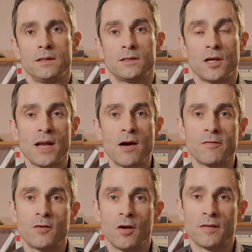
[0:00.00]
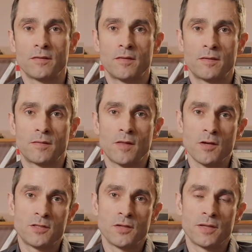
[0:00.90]
So now I've got
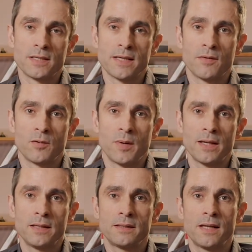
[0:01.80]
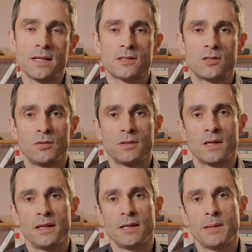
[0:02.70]
those 2 things out of the way, let's talk
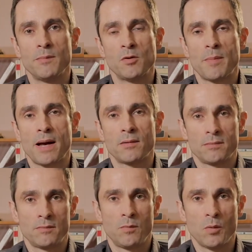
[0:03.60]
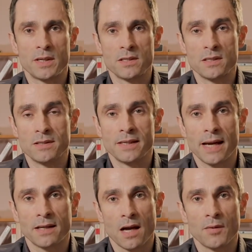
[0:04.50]
a little bit more about what we can do to
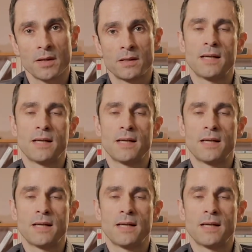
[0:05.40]
get going.